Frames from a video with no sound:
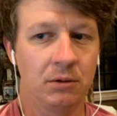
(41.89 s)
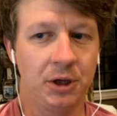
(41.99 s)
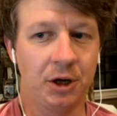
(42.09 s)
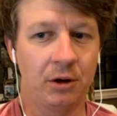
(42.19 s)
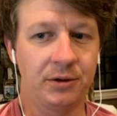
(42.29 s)

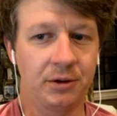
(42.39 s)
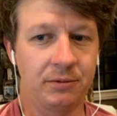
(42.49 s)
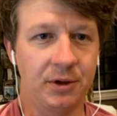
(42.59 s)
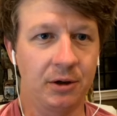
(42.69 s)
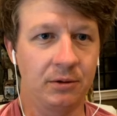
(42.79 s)
you know the
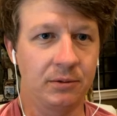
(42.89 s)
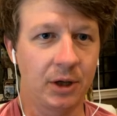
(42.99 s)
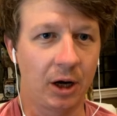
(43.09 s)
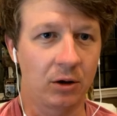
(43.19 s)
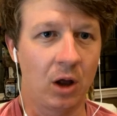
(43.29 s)
the
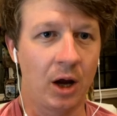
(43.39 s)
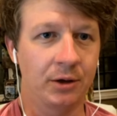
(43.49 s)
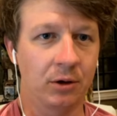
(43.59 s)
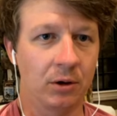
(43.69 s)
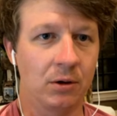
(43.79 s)

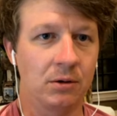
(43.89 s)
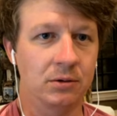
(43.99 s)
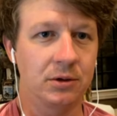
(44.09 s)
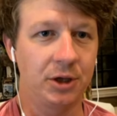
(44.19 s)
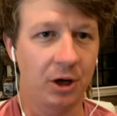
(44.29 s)
airline girl
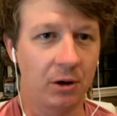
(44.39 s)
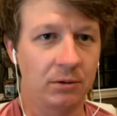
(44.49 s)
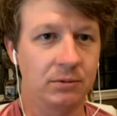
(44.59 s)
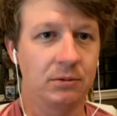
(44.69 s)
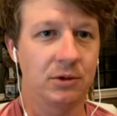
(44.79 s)
you know